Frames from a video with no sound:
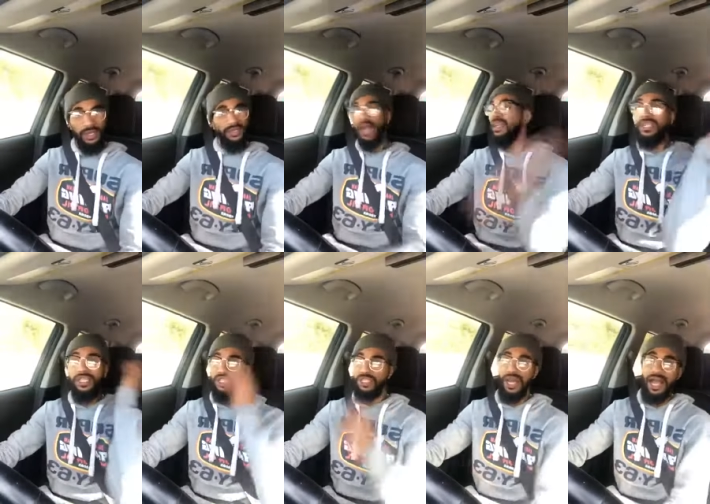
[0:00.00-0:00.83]
None of
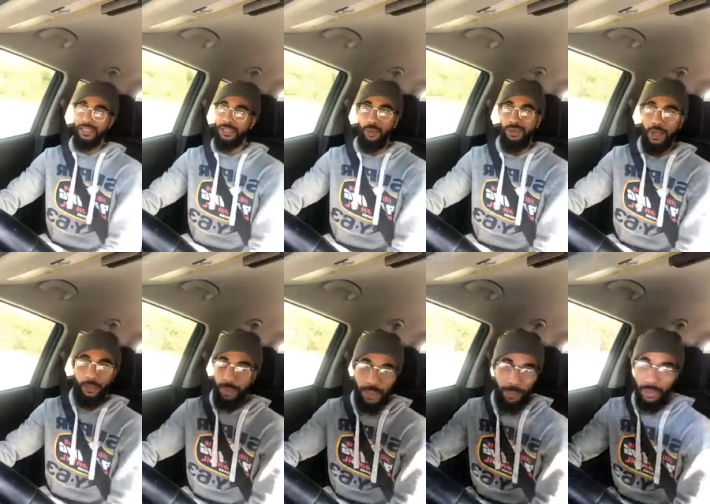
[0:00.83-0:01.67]
this shit has to do with
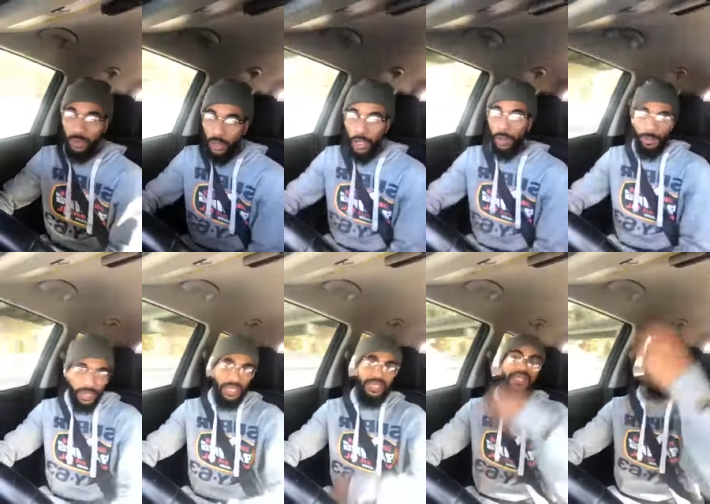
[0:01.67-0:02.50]
other people,
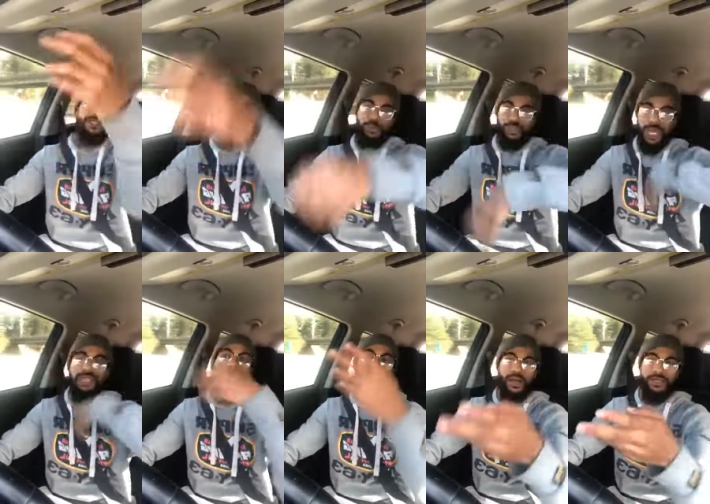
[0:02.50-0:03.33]
but it does
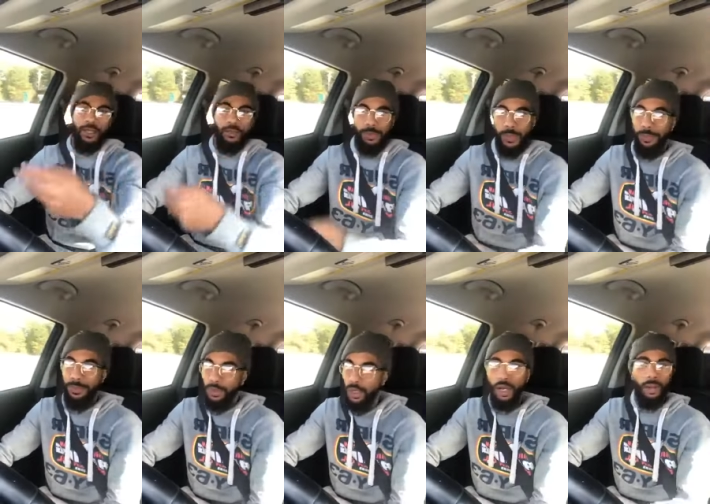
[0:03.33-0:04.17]
project out as other
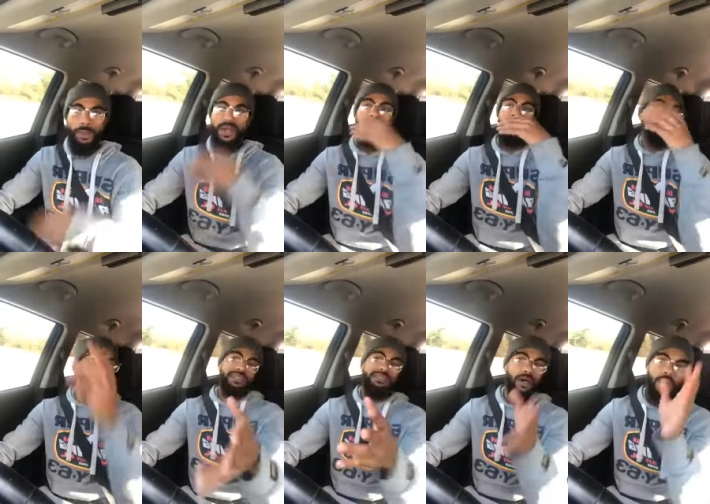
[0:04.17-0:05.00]
people. But it
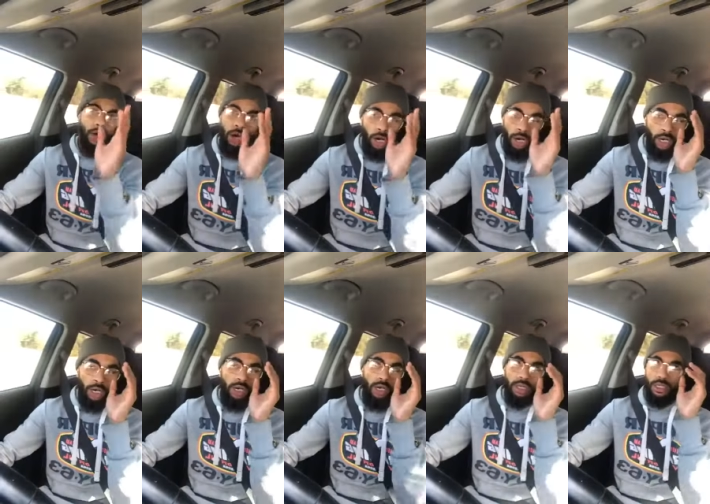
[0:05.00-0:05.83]
doesn't.
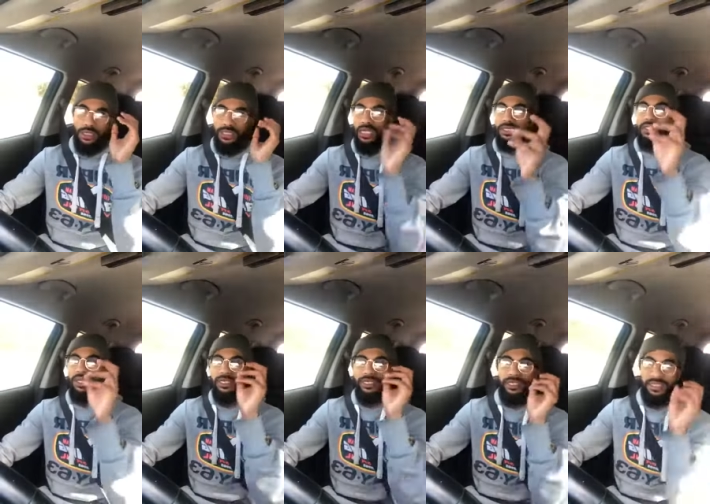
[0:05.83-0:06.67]
Uh, it doesn't
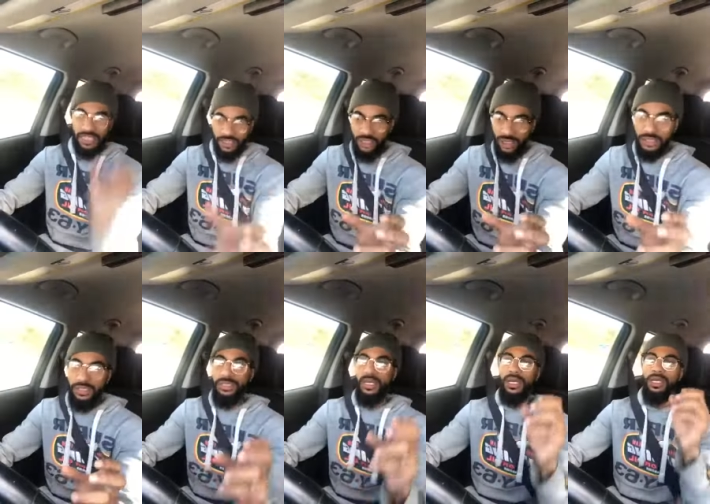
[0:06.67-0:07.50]

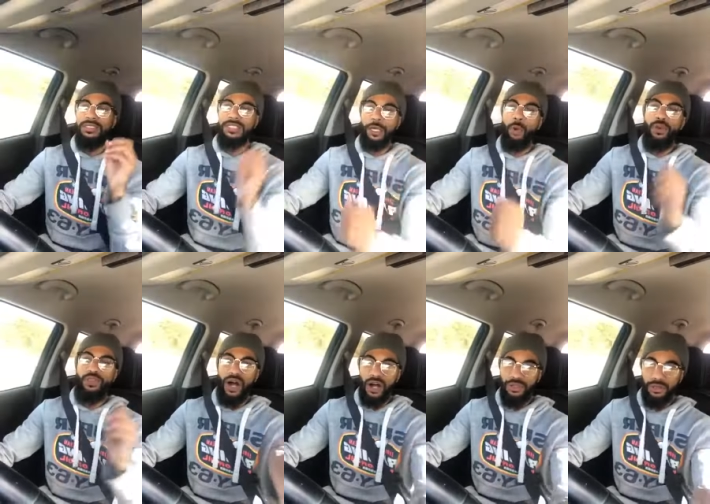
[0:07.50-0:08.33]
essentially deal with
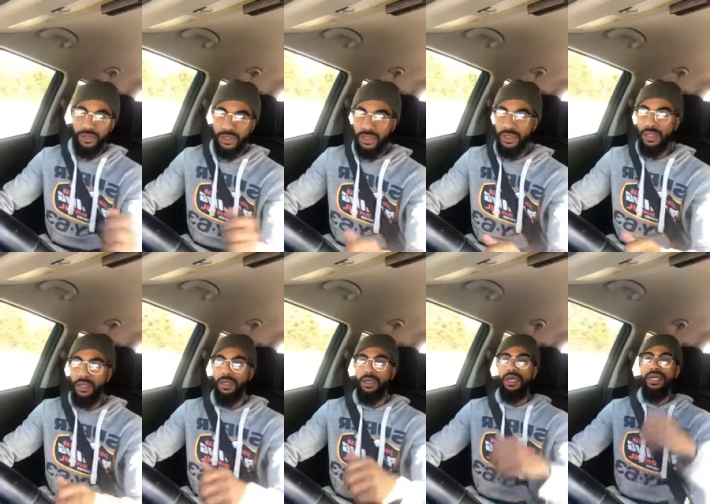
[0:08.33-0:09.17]
others.
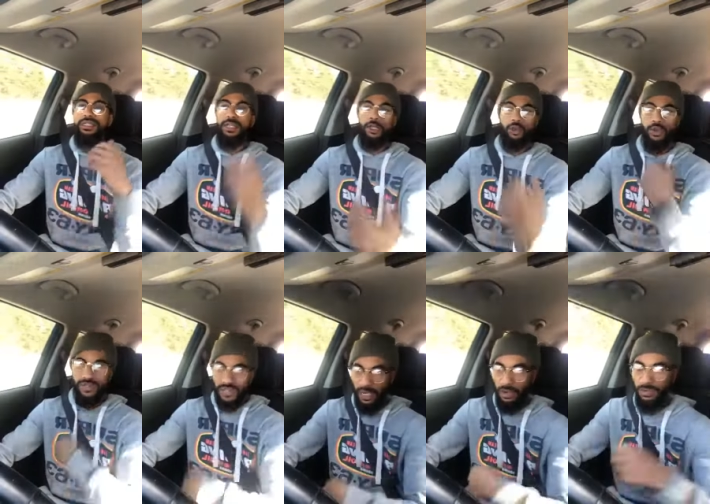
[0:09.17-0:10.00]
It deals with
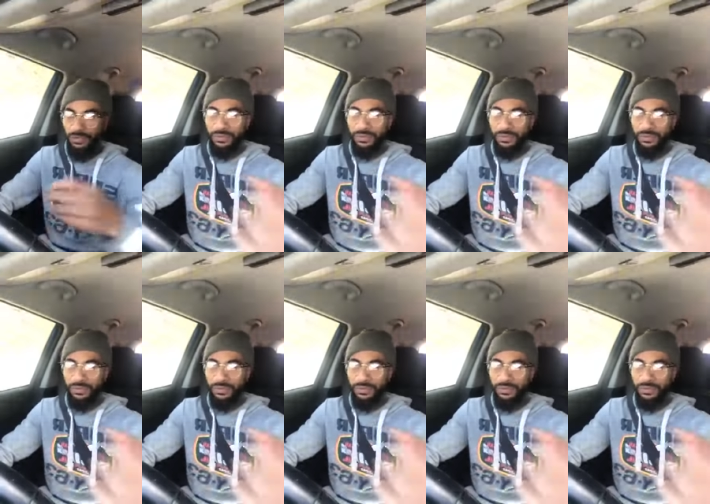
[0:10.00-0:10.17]
self.